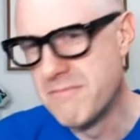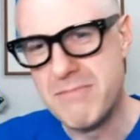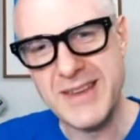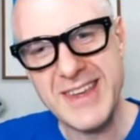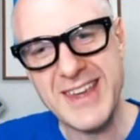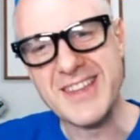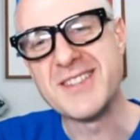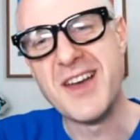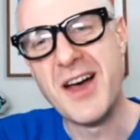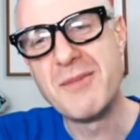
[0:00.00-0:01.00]
But
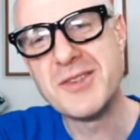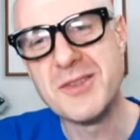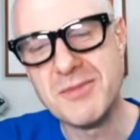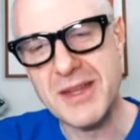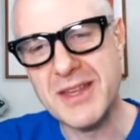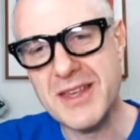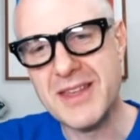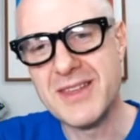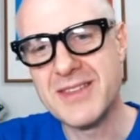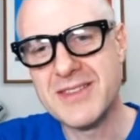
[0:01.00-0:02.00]
yes, I must admit,
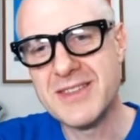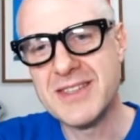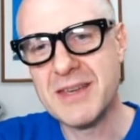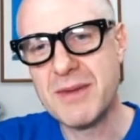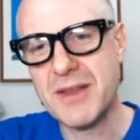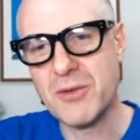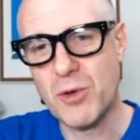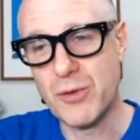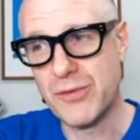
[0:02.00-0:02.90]
it's this thing about the royal